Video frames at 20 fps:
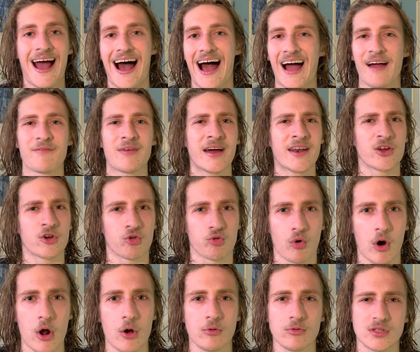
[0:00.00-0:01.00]
I've kind of
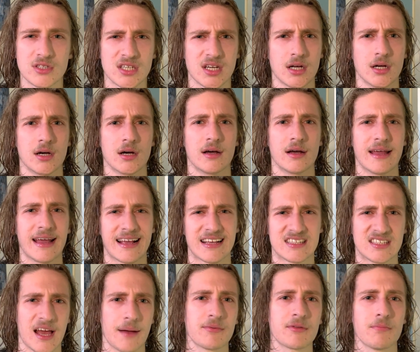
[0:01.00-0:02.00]
grown to
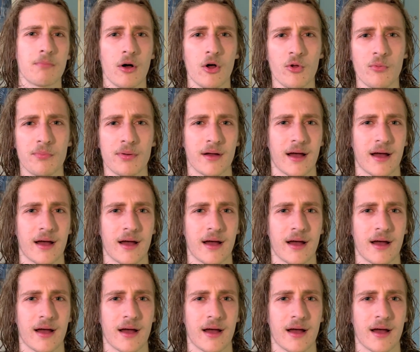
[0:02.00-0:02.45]
accept pulp.